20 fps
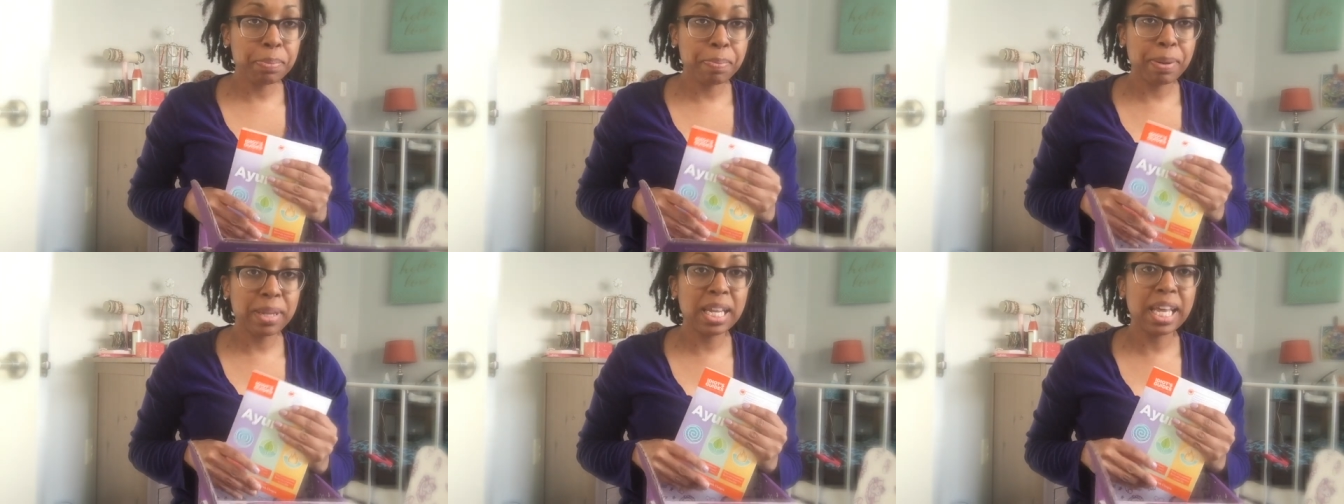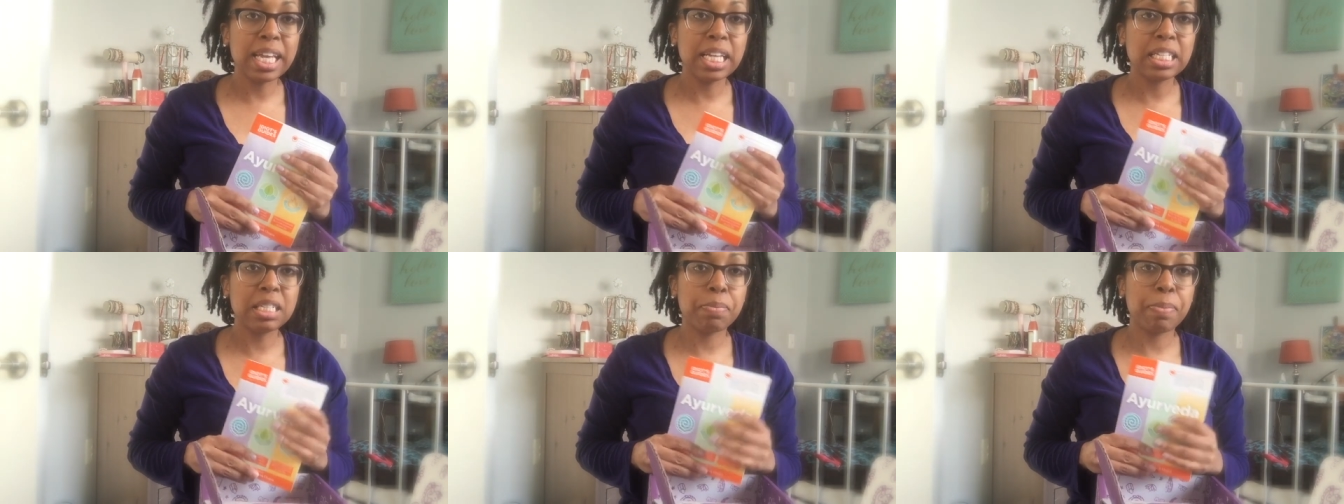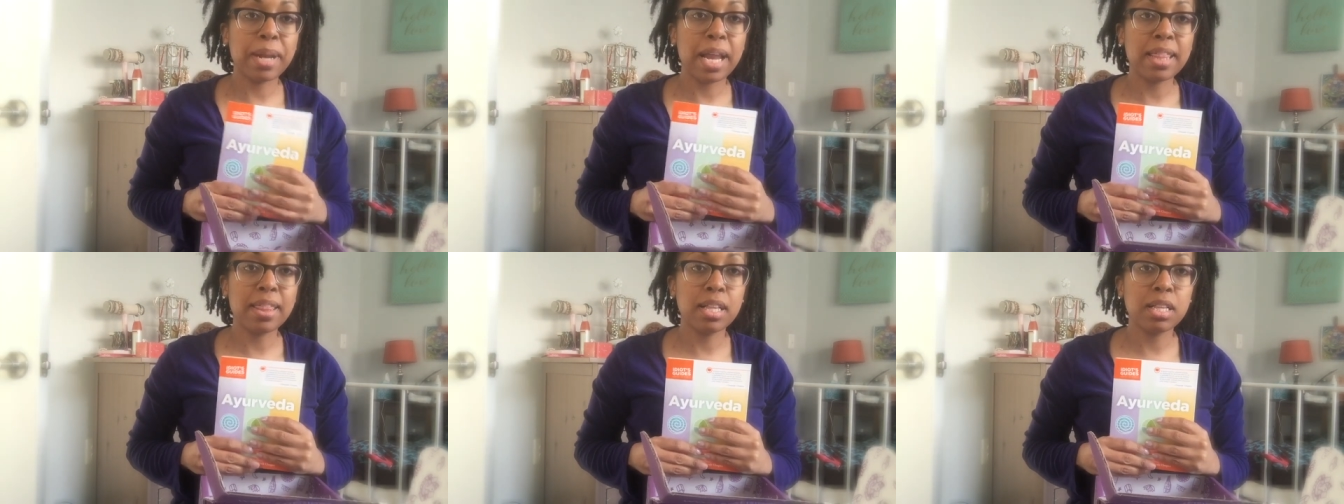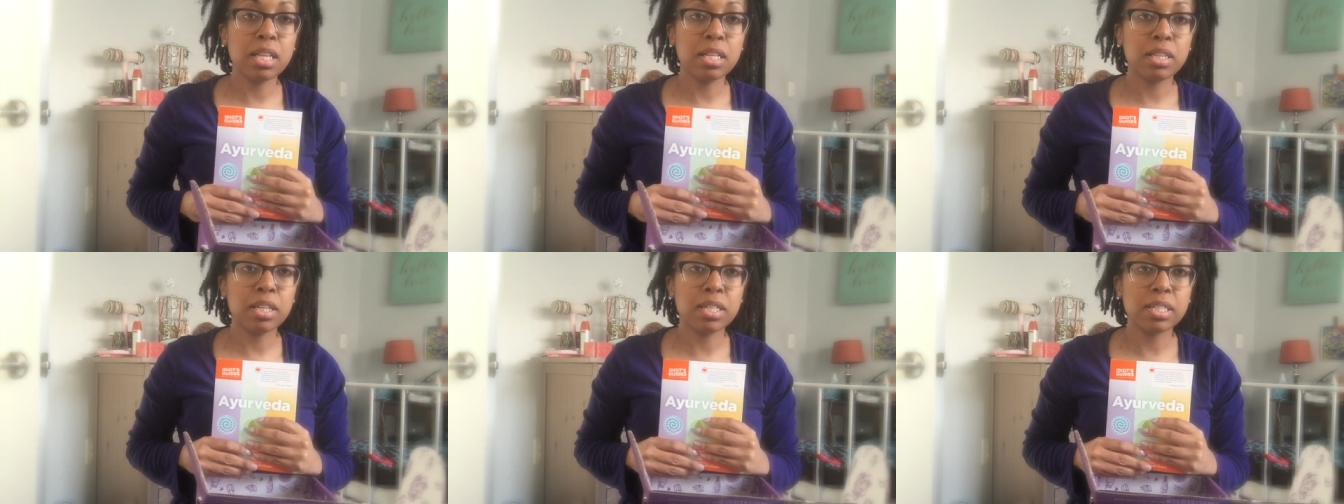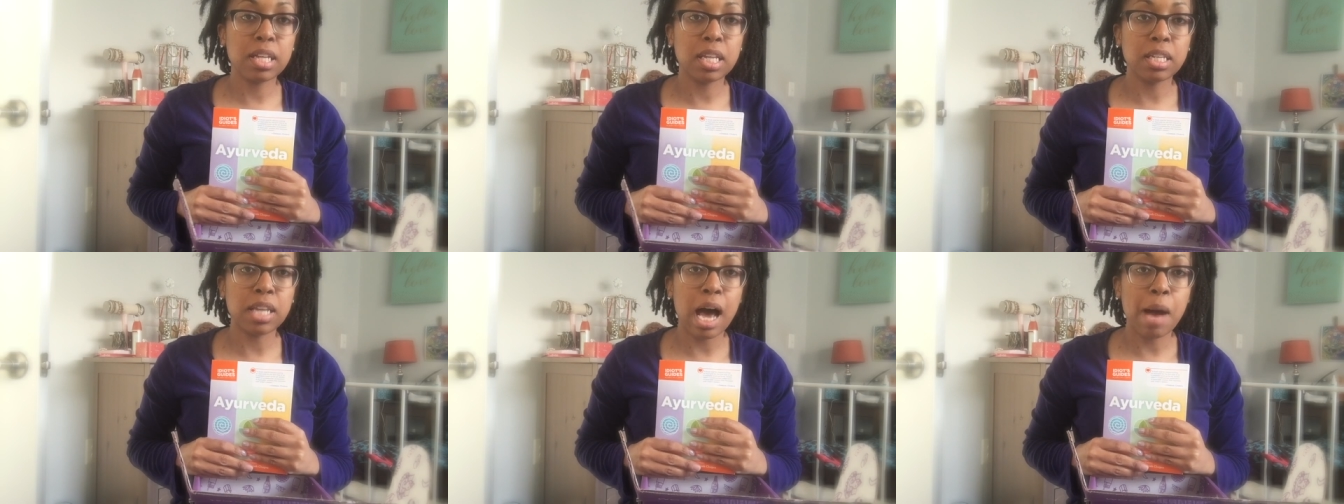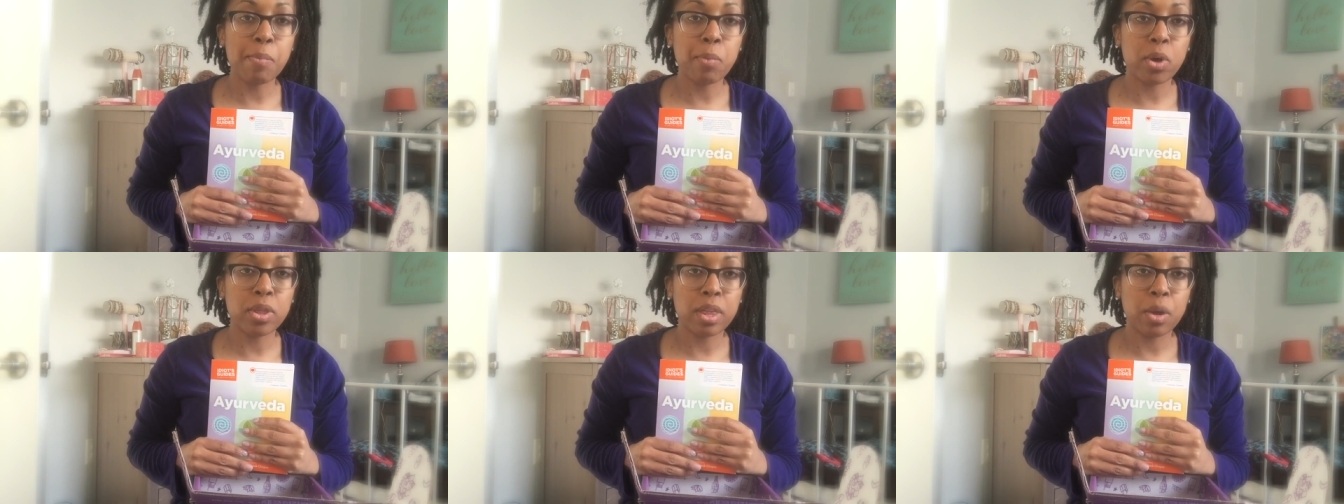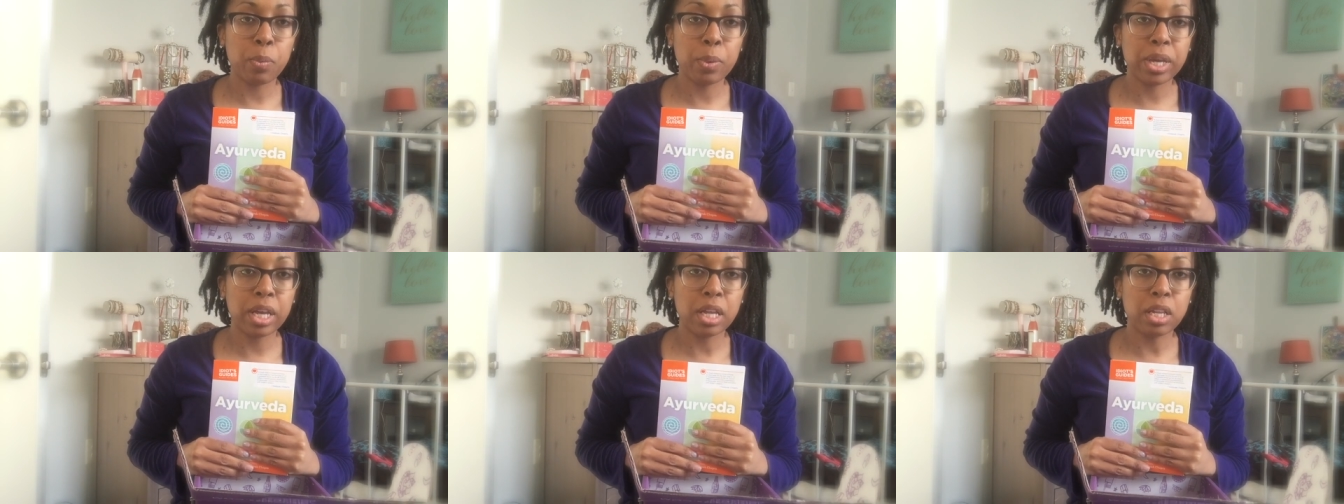place, but I think that there's a lot more
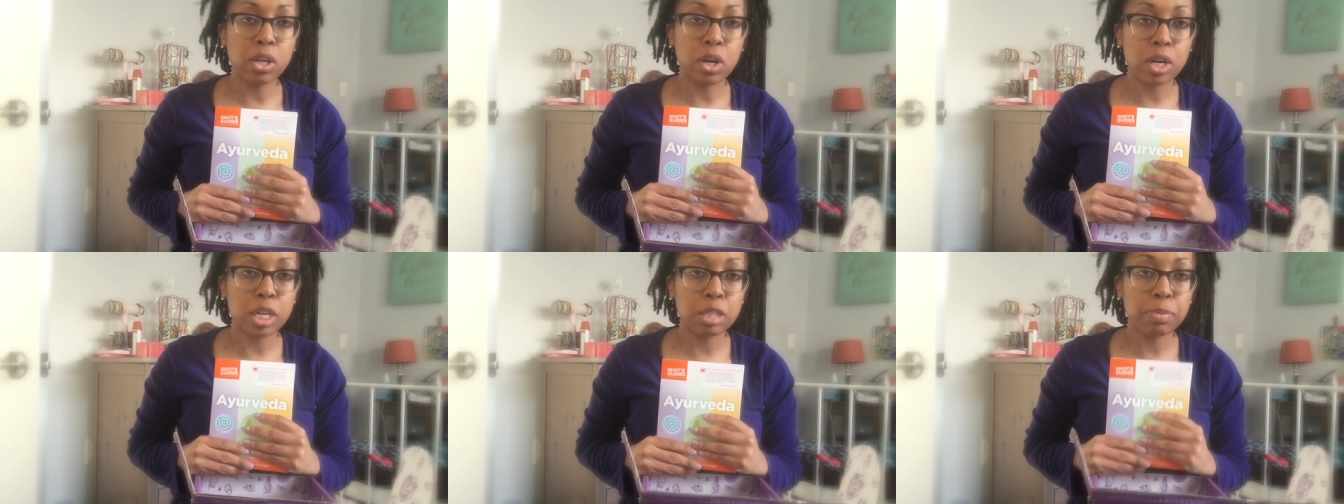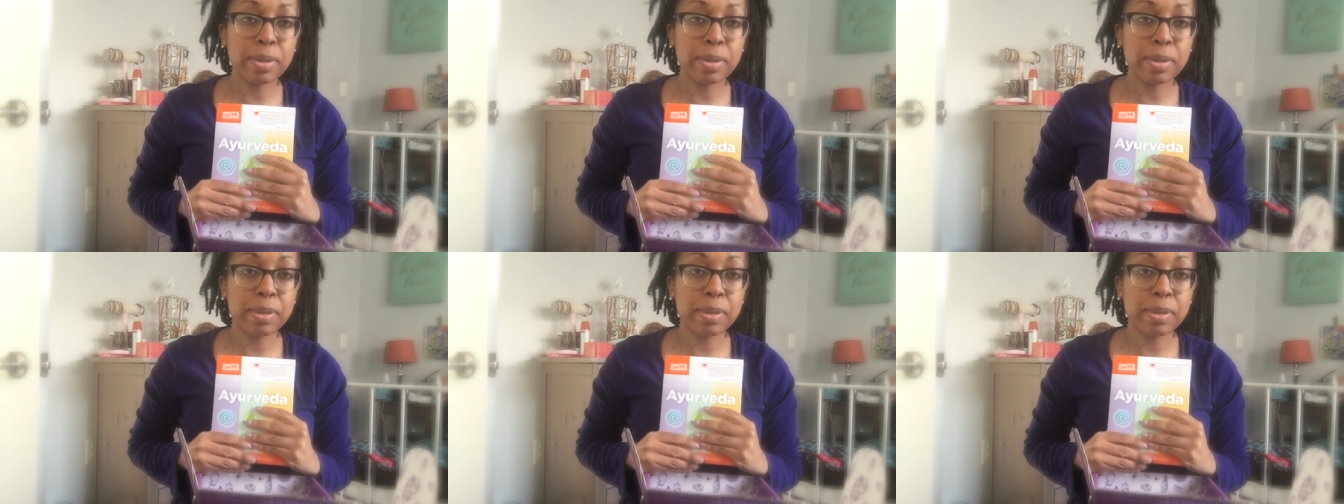that we can learn,